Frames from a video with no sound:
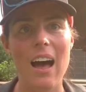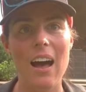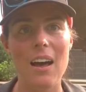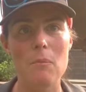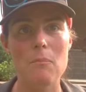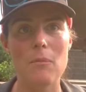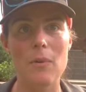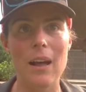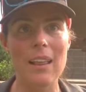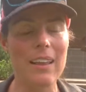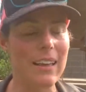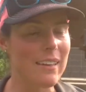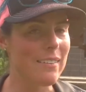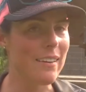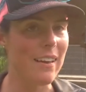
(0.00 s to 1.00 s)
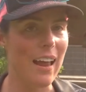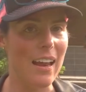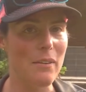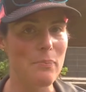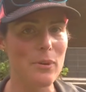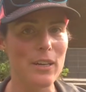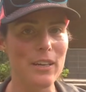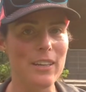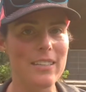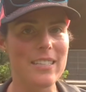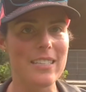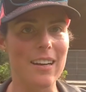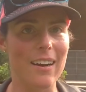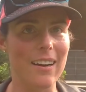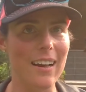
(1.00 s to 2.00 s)
Well, it had a pretty good
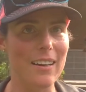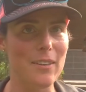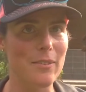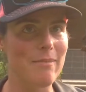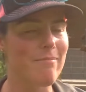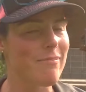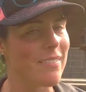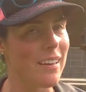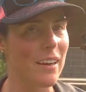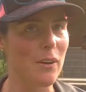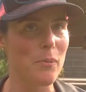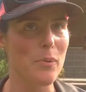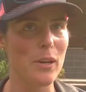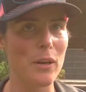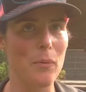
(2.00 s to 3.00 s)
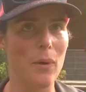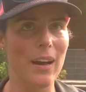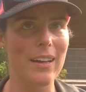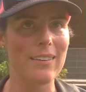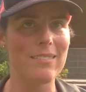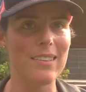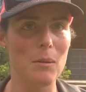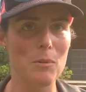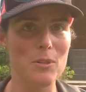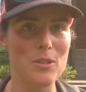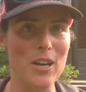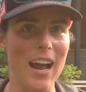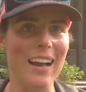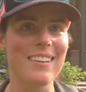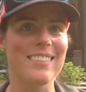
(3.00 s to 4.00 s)
start. Pretty wide double
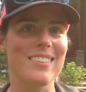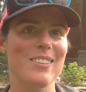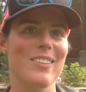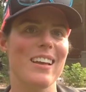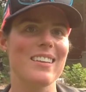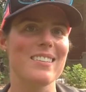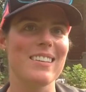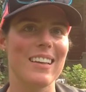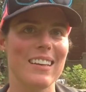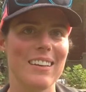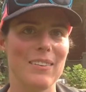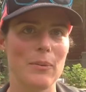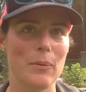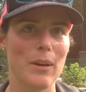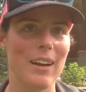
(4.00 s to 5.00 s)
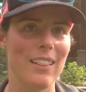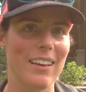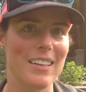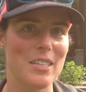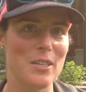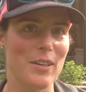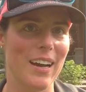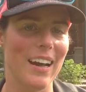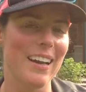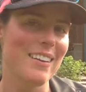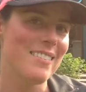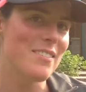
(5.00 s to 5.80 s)
track, so that's kind of where I like to ride.